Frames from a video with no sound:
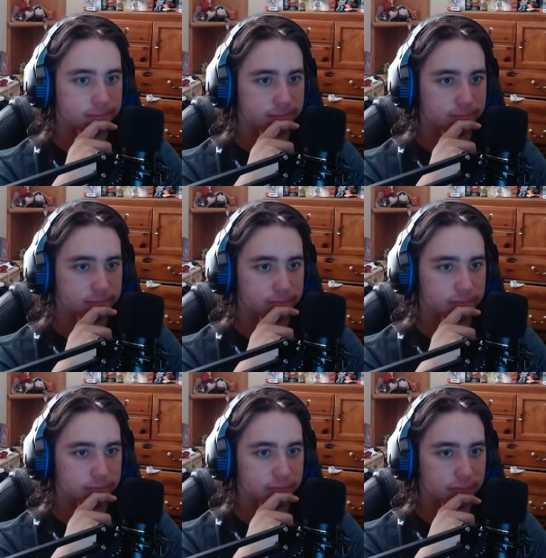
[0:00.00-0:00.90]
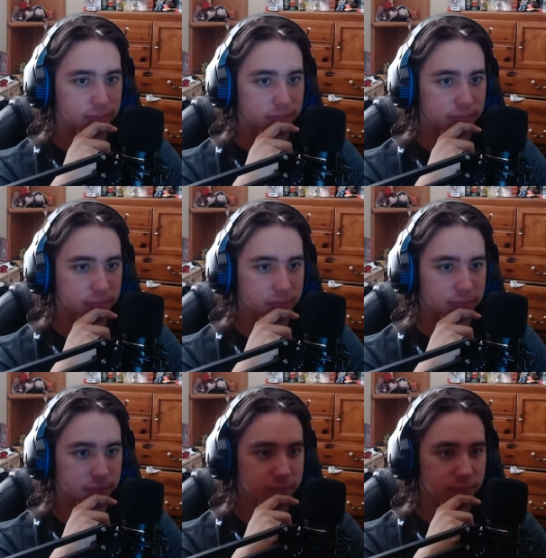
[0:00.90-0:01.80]

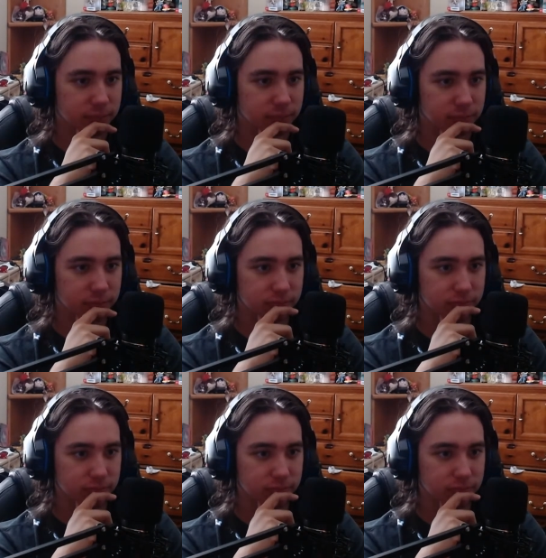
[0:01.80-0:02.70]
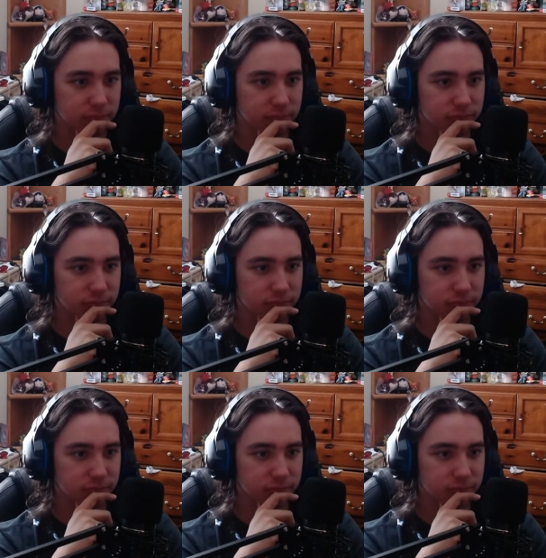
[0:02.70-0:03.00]
Nothing is said.